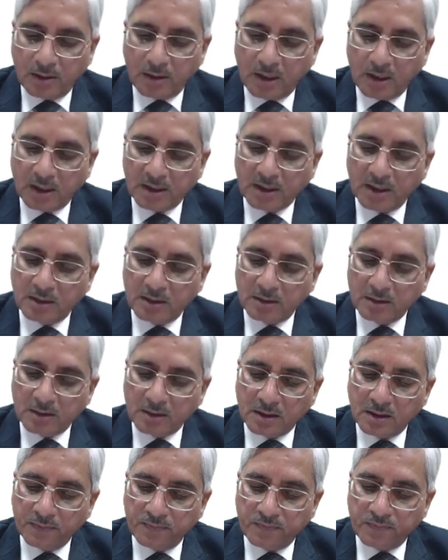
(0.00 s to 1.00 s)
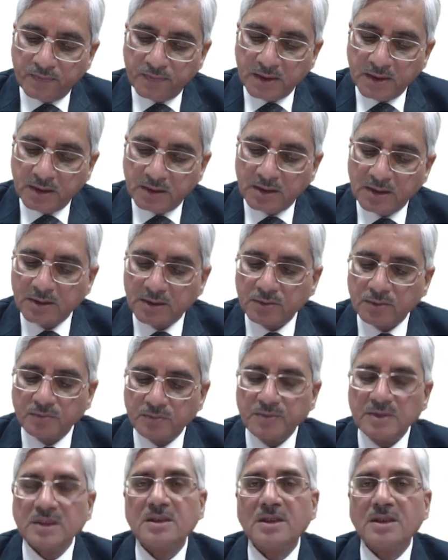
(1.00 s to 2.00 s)
Again, if it has to
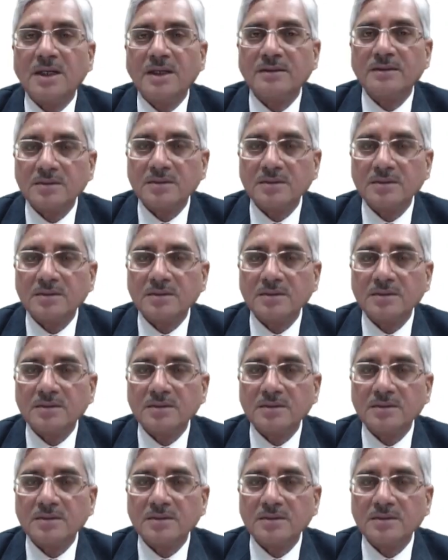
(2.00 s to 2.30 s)
be at